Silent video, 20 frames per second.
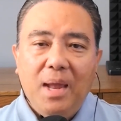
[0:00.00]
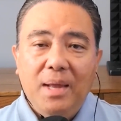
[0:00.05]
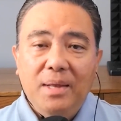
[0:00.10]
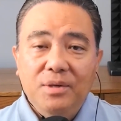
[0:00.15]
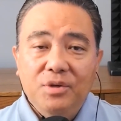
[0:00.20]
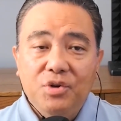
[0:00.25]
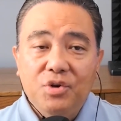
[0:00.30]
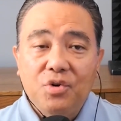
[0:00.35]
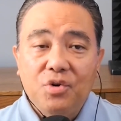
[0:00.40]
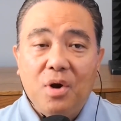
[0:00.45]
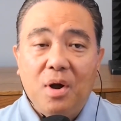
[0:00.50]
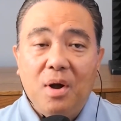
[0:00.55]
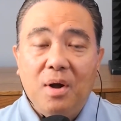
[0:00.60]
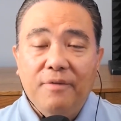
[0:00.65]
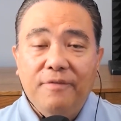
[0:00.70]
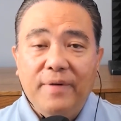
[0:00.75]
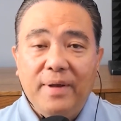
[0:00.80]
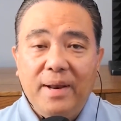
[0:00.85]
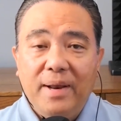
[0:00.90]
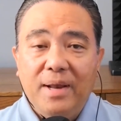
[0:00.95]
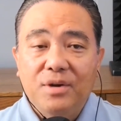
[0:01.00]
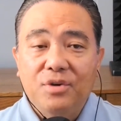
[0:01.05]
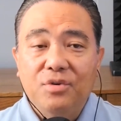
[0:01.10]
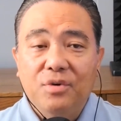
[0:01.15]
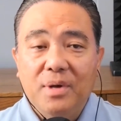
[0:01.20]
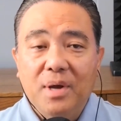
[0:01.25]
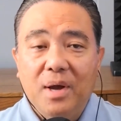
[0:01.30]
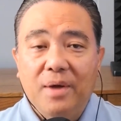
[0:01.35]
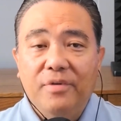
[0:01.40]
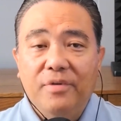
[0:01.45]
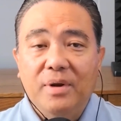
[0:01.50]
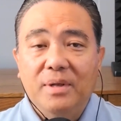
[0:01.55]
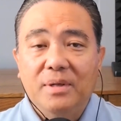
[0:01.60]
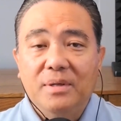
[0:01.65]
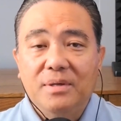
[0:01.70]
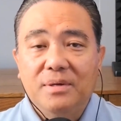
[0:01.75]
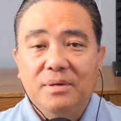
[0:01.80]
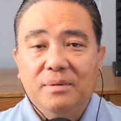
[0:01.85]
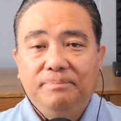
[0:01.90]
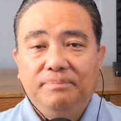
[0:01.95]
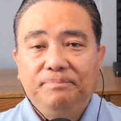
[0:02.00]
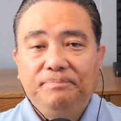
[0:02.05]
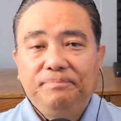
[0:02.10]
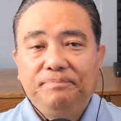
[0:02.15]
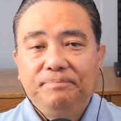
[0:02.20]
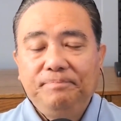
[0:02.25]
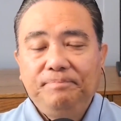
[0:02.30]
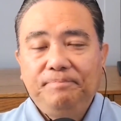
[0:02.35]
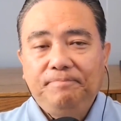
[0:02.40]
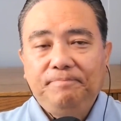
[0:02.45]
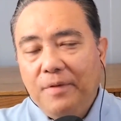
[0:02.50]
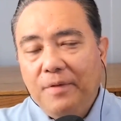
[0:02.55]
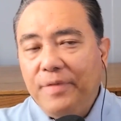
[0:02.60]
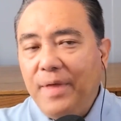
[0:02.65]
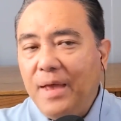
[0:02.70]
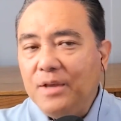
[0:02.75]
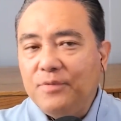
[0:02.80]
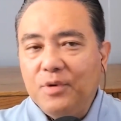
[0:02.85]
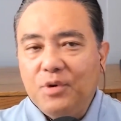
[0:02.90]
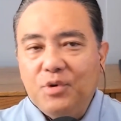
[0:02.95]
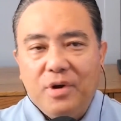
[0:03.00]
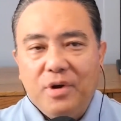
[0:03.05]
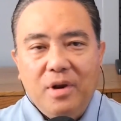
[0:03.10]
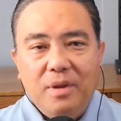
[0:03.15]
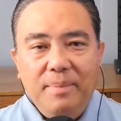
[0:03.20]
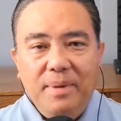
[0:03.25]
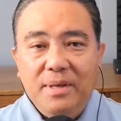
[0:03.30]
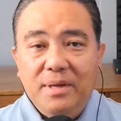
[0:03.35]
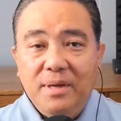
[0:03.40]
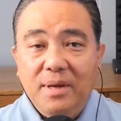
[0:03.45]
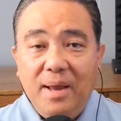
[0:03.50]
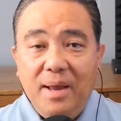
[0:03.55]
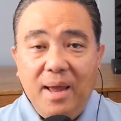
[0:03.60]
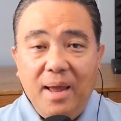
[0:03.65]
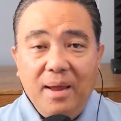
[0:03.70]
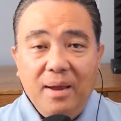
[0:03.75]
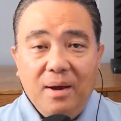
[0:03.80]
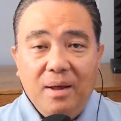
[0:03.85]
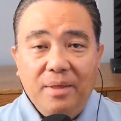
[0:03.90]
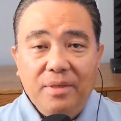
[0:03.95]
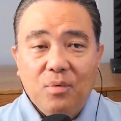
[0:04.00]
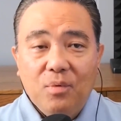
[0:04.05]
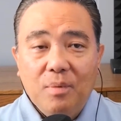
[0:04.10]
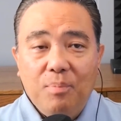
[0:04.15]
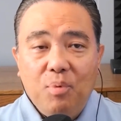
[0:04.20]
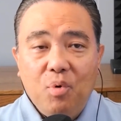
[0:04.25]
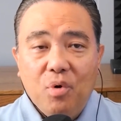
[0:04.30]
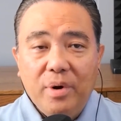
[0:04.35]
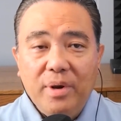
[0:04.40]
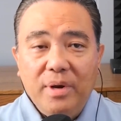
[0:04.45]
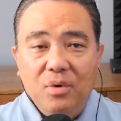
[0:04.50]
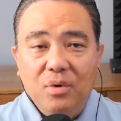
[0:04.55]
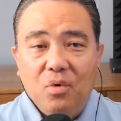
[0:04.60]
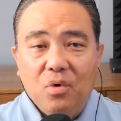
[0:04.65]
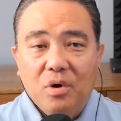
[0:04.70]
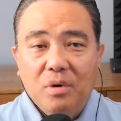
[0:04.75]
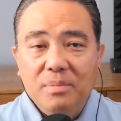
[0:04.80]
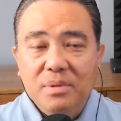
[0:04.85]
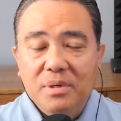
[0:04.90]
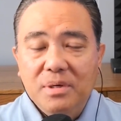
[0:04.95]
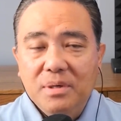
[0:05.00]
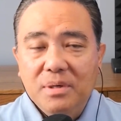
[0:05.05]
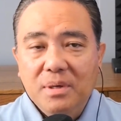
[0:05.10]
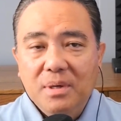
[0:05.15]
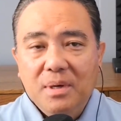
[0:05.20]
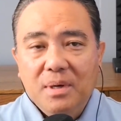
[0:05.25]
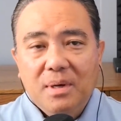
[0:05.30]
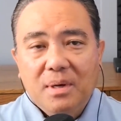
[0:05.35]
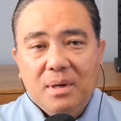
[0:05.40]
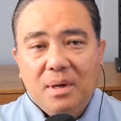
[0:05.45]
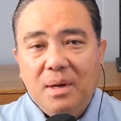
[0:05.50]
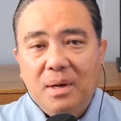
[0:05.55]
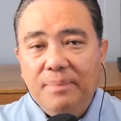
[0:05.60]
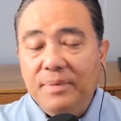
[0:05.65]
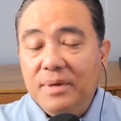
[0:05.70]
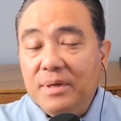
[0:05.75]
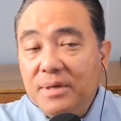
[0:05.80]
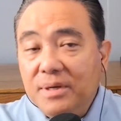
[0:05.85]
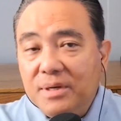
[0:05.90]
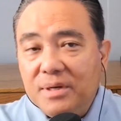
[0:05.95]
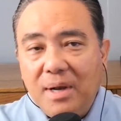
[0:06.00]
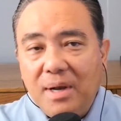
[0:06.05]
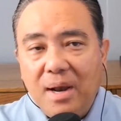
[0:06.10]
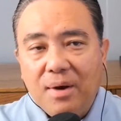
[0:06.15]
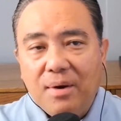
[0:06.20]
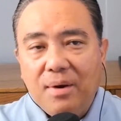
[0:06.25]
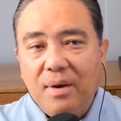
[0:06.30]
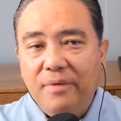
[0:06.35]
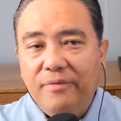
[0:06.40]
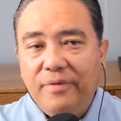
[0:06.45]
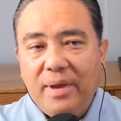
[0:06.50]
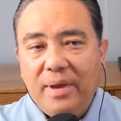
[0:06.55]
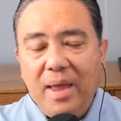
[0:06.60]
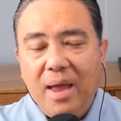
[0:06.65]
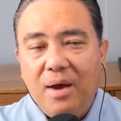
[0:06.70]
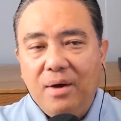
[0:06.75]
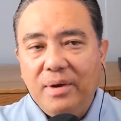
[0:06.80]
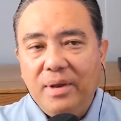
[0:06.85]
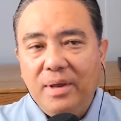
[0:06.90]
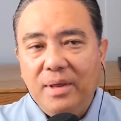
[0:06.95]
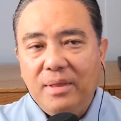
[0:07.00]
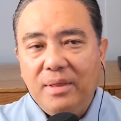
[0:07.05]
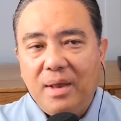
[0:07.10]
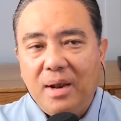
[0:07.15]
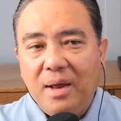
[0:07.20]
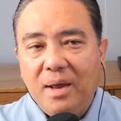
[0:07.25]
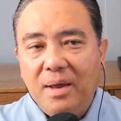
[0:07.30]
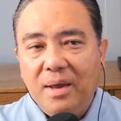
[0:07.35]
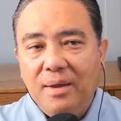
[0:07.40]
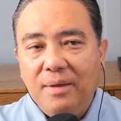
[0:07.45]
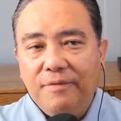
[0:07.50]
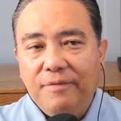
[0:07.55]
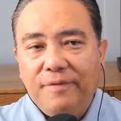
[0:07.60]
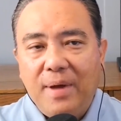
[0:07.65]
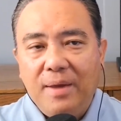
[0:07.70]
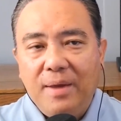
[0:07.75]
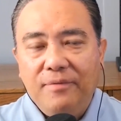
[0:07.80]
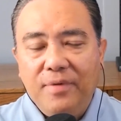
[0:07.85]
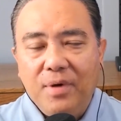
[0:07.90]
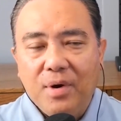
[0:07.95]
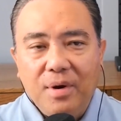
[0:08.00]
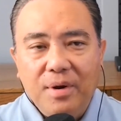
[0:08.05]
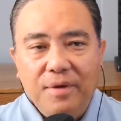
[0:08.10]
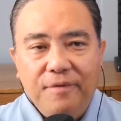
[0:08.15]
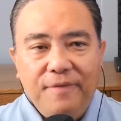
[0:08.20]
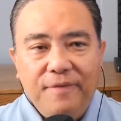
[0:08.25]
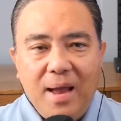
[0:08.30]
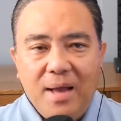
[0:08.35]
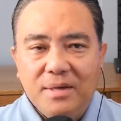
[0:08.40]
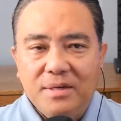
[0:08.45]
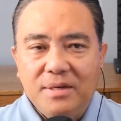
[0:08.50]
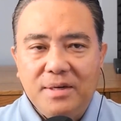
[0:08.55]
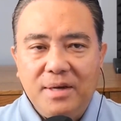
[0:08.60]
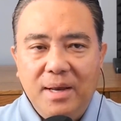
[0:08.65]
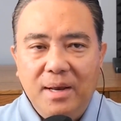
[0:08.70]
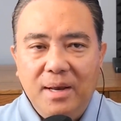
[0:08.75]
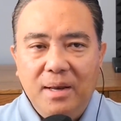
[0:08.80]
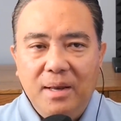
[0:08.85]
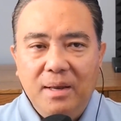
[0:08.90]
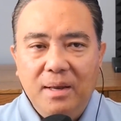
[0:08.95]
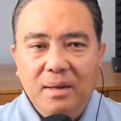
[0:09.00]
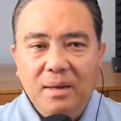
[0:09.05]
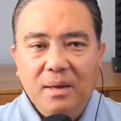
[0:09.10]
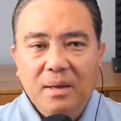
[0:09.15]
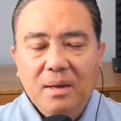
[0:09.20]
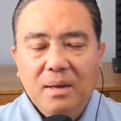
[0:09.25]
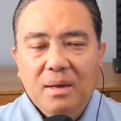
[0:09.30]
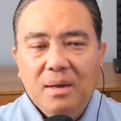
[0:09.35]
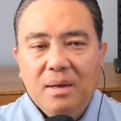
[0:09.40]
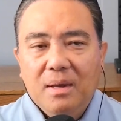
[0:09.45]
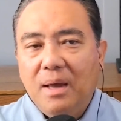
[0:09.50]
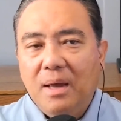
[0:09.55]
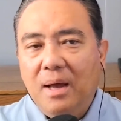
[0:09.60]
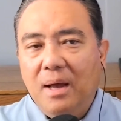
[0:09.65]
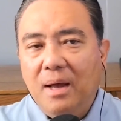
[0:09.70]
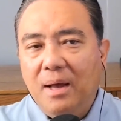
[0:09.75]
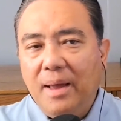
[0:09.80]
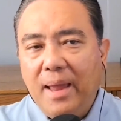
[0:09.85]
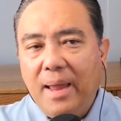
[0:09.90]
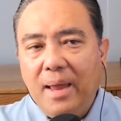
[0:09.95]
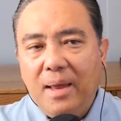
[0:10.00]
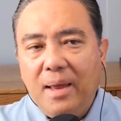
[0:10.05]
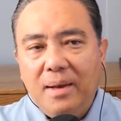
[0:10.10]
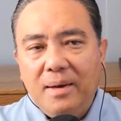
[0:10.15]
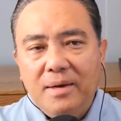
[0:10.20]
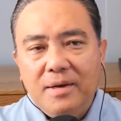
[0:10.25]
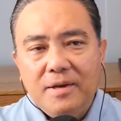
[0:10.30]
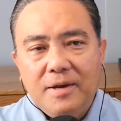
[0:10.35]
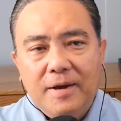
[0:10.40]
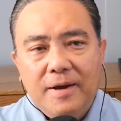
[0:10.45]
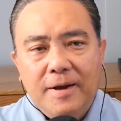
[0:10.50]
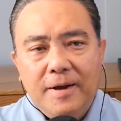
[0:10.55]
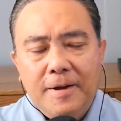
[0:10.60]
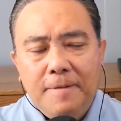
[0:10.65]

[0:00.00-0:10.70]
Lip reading: and strong financial governance. Thanks for joining me today on the reporting norms. This is an area of accounting that I find very fascinating and